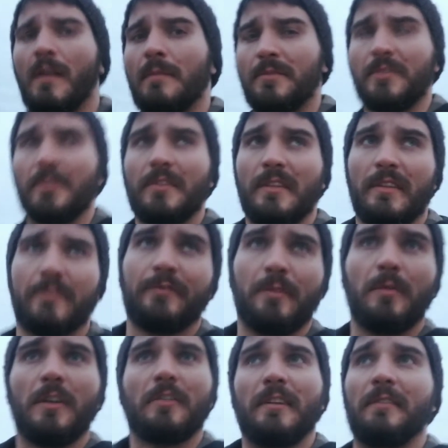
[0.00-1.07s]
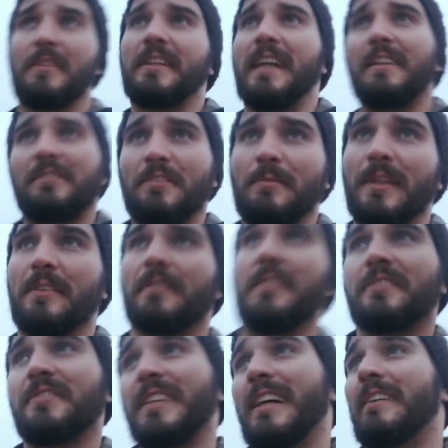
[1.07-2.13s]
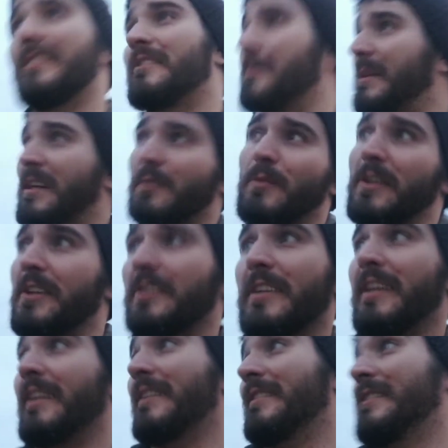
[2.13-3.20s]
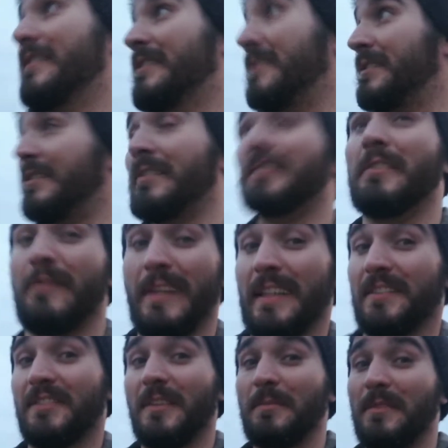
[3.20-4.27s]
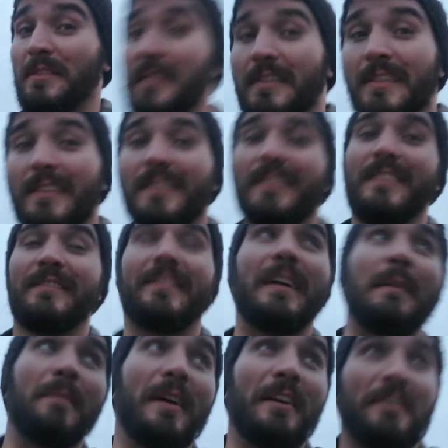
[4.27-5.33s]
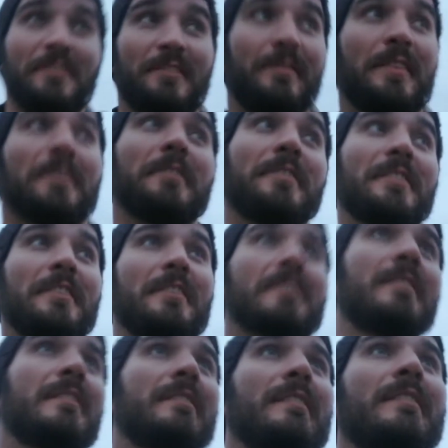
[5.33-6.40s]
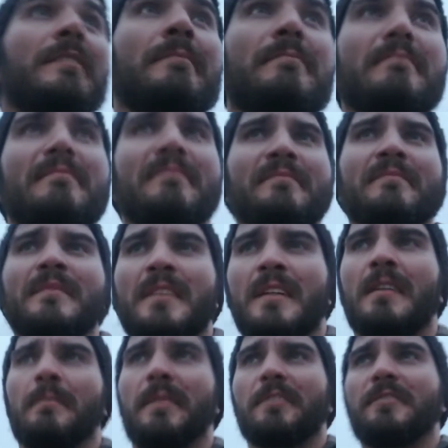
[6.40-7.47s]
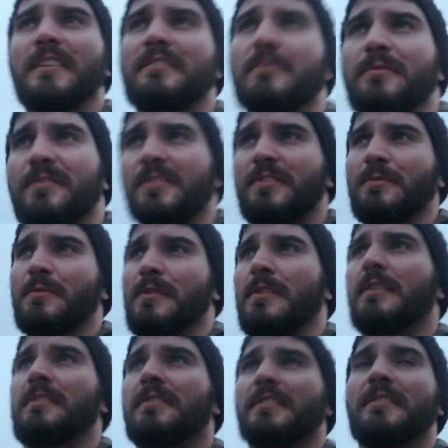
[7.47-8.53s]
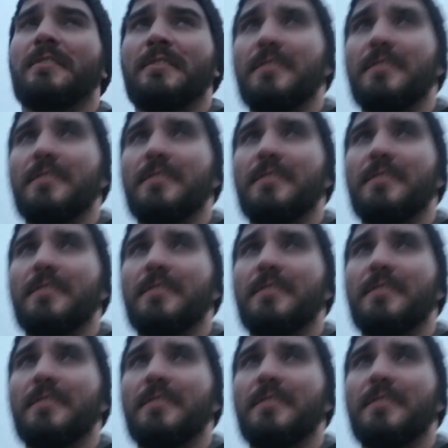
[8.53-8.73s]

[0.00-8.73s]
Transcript: I'm sure that if you walk around with a K2 meter in this town, no matter where you're at, you'll find something. You'll find pockets of energy. I mean, there's lots of residual hauntings.